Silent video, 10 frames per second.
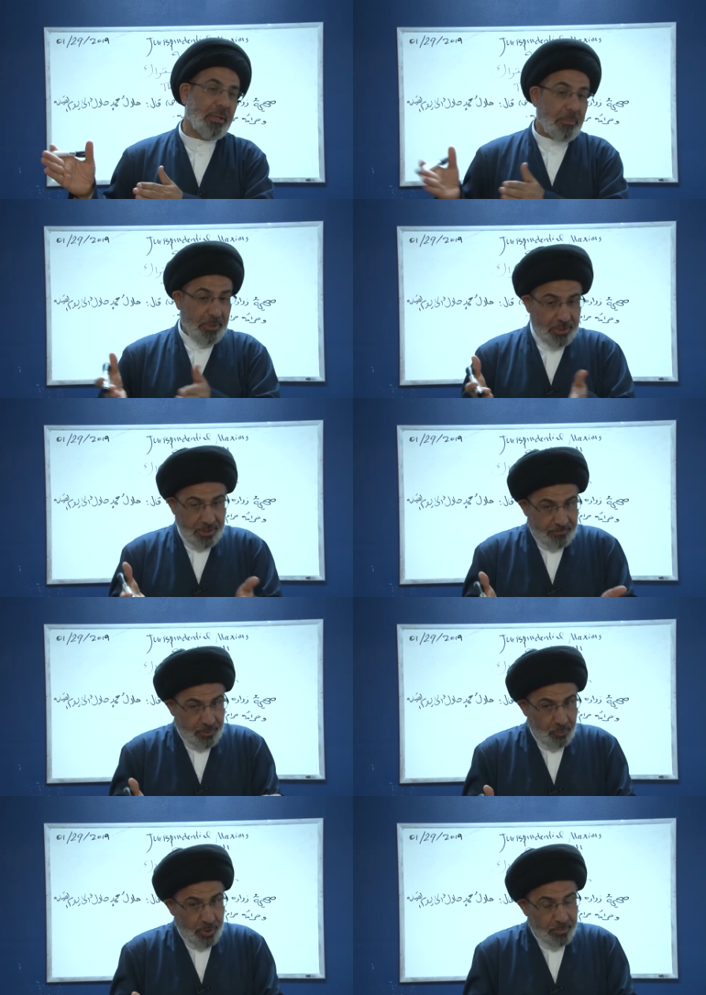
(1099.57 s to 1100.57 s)
But if
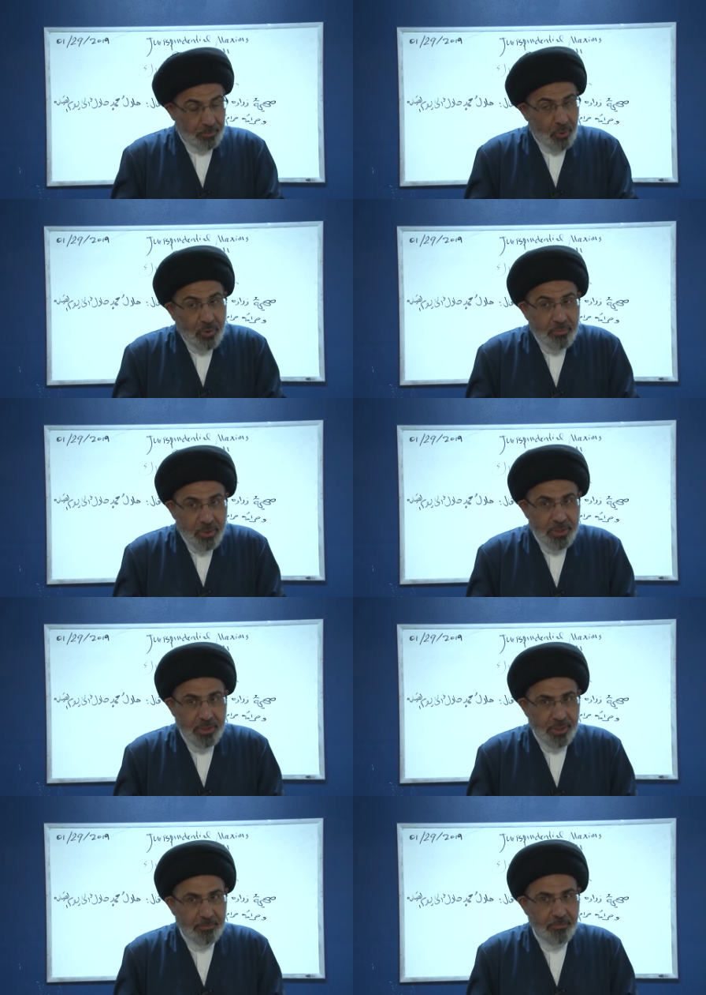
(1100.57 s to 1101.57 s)
you were born
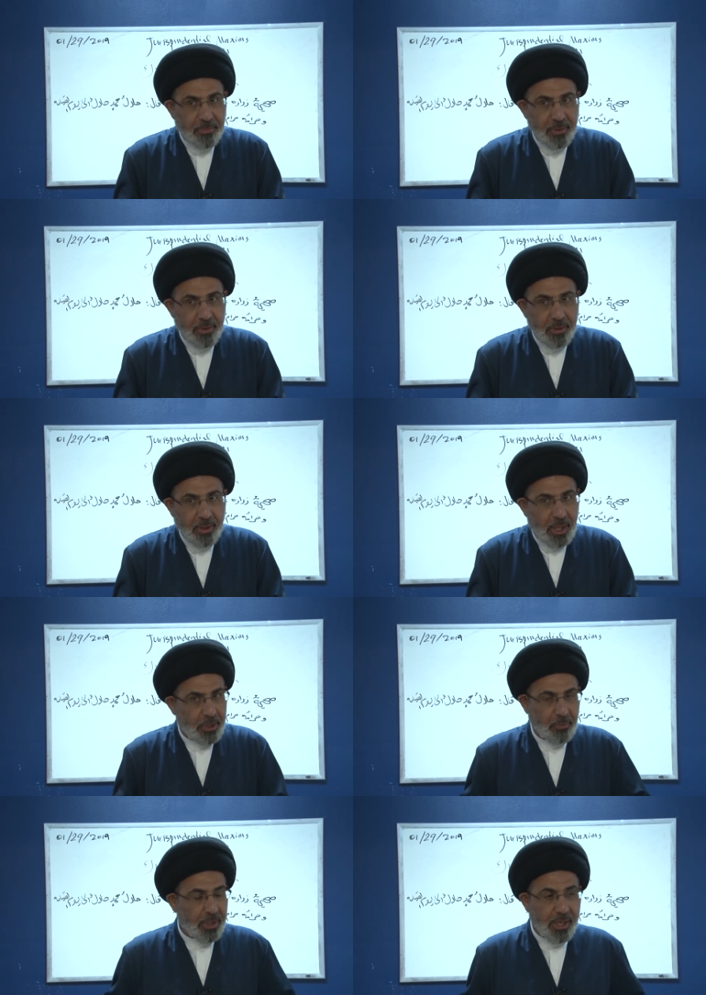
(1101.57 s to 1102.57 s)
Muslim and
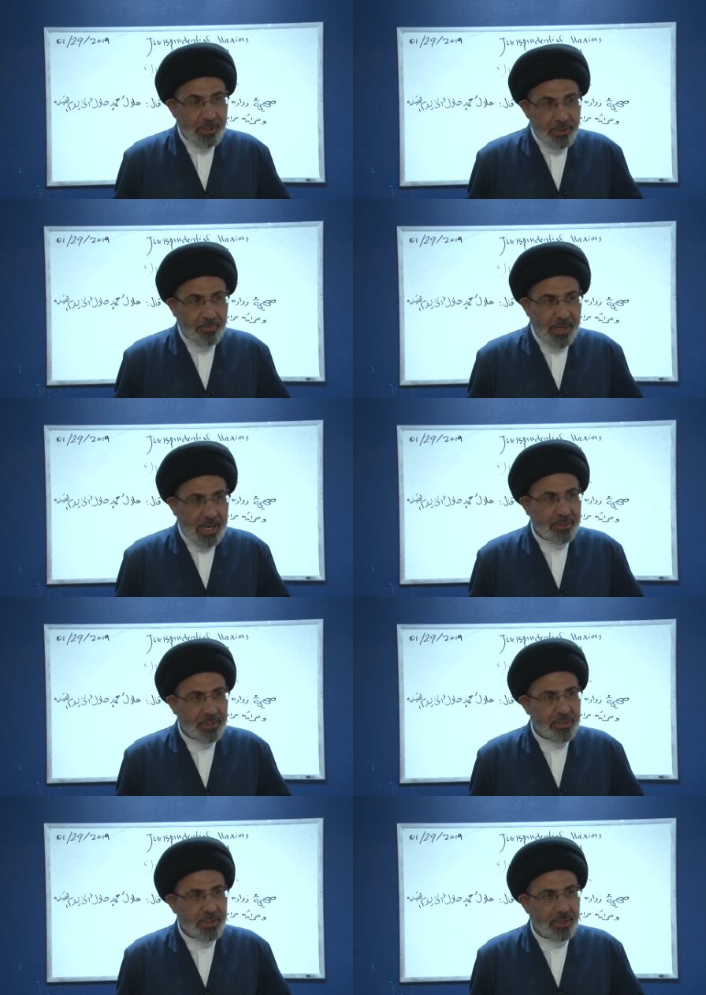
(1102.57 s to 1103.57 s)
you were not
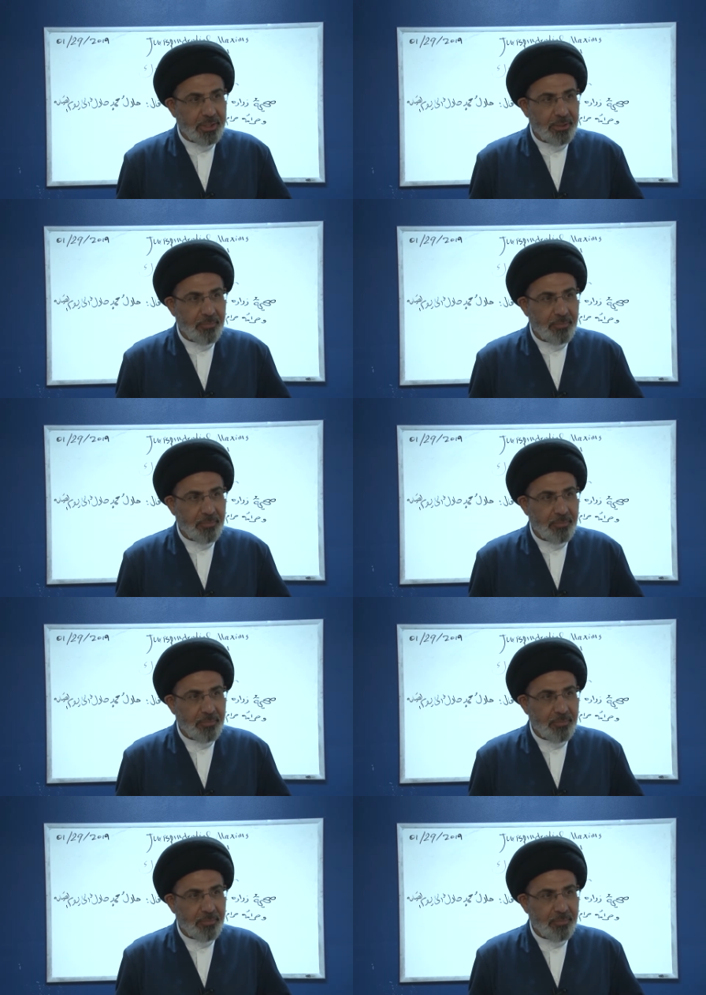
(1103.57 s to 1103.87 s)
practicing,